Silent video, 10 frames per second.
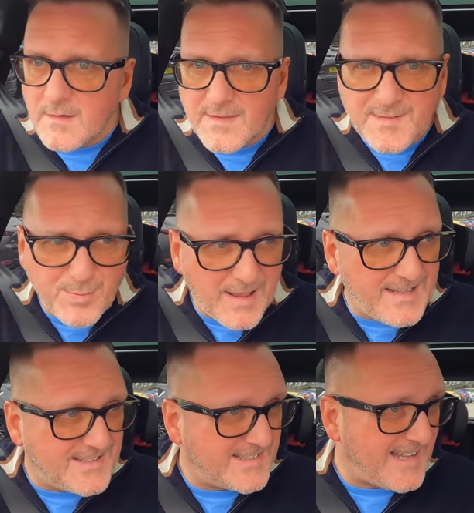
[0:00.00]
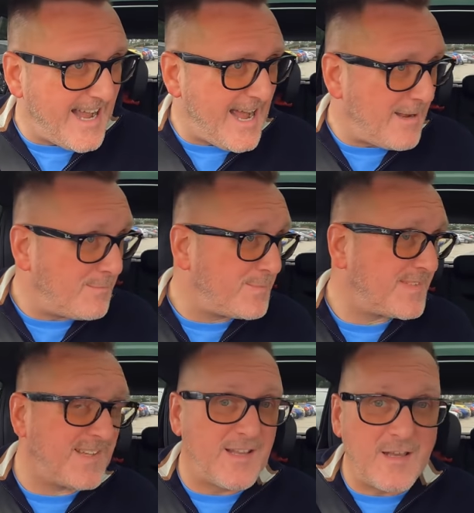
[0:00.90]
This place is
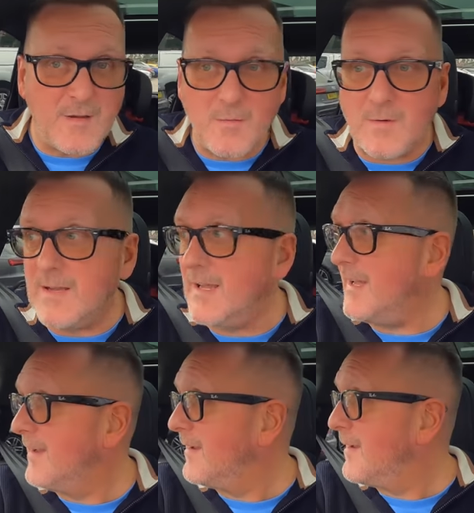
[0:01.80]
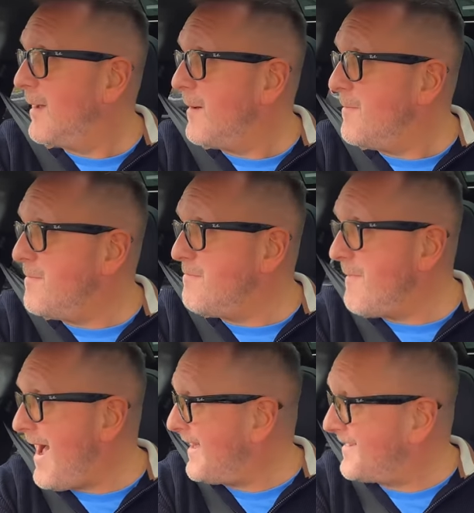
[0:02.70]
absolutely
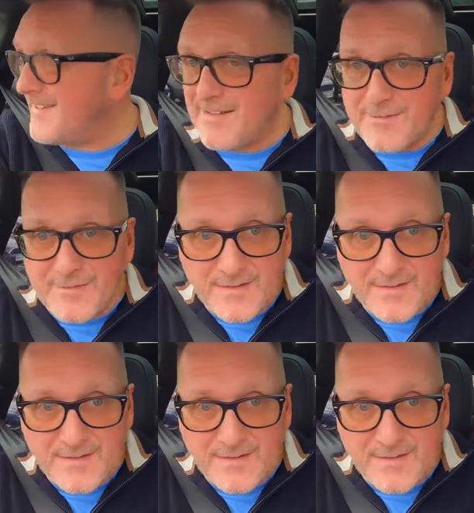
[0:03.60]
massive